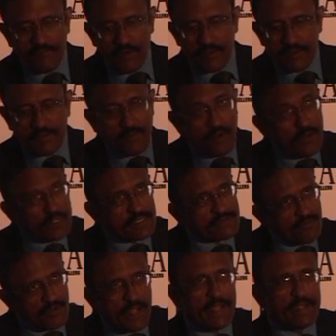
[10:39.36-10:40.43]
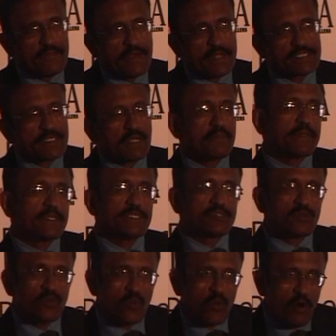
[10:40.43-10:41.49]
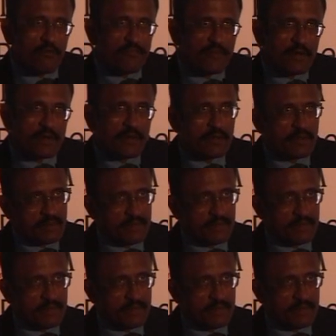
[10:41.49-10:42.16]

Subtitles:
For the products for antivirus companies who offer